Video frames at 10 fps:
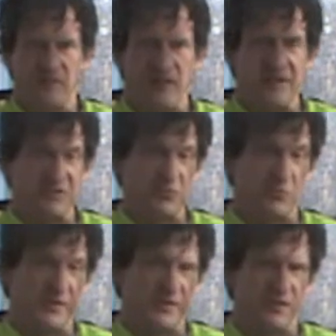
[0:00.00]
a
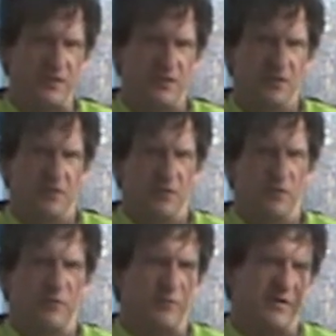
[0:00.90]
screen,
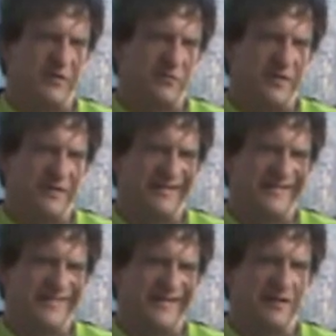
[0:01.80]
whether you want to do it at the
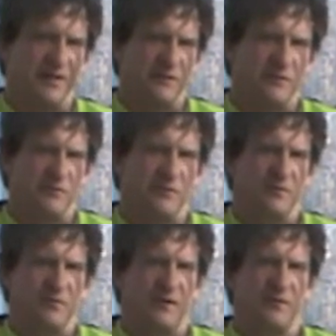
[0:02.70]
data
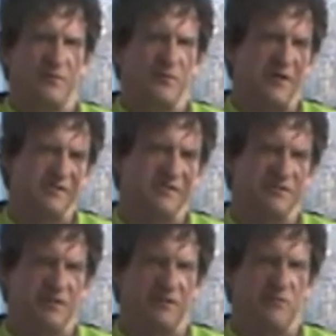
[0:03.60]
level, at the
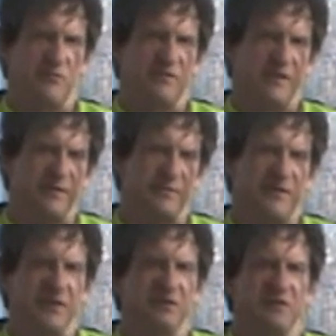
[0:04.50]
process level, or at the
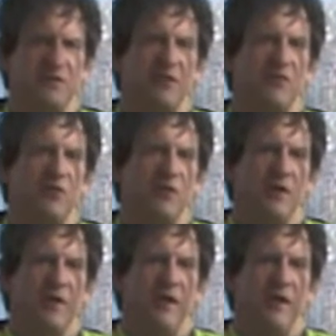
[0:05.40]
application level.